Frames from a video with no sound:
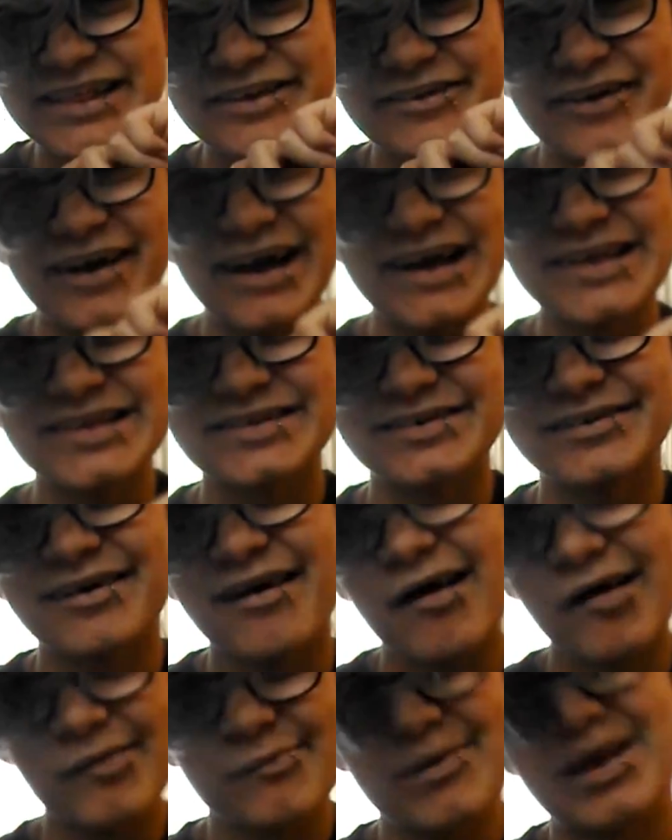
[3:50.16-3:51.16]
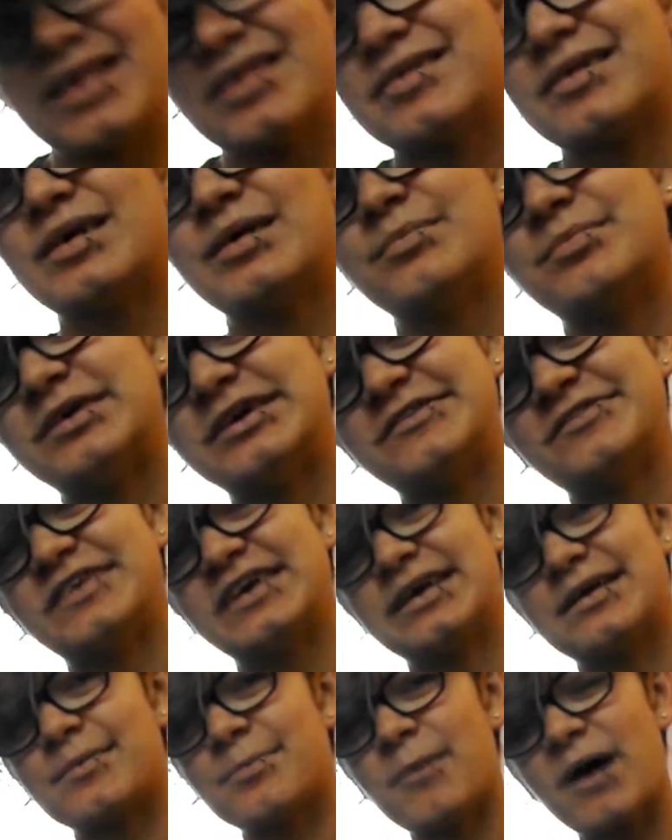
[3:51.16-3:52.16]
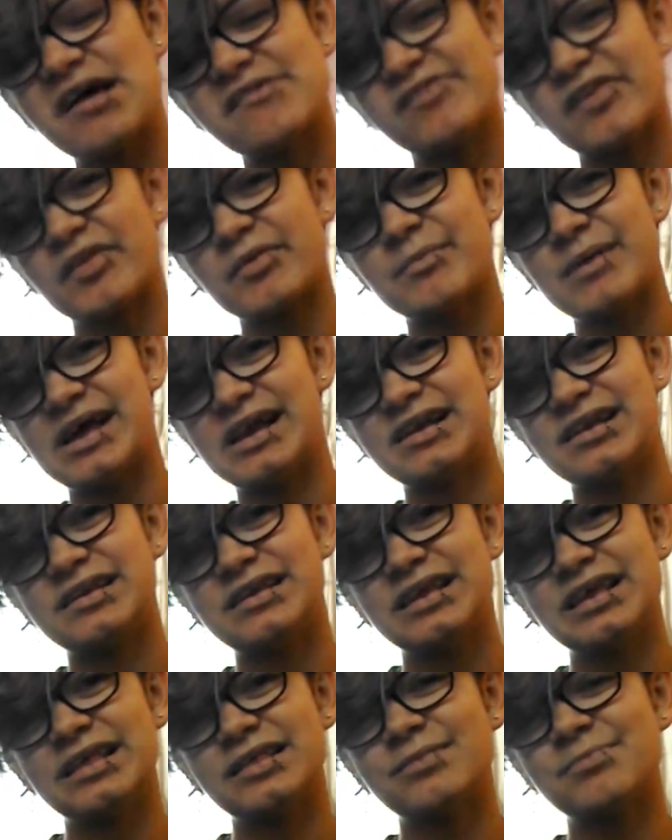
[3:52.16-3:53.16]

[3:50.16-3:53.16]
You guys are all amazing and perfect. Bye, fellow manatees.